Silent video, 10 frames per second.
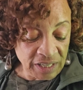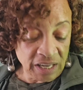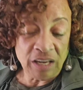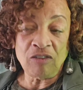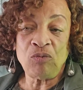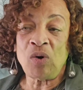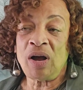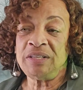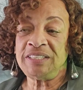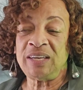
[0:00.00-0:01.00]
The King of
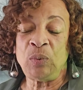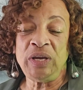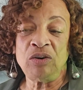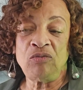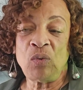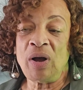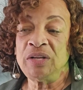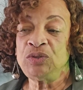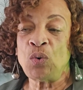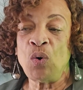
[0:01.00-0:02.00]
Wands, Queen of
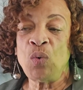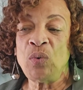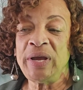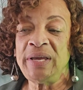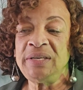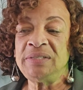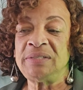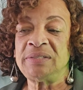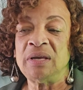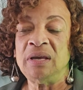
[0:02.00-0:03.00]
Wands
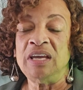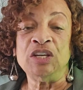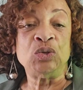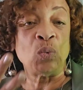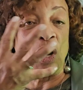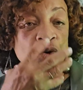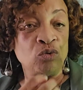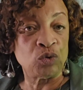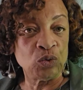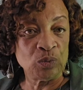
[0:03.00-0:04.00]
always is well
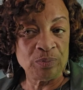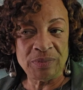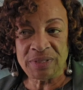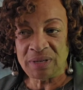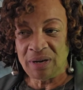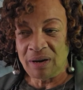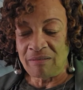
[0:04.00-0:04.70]
groomed.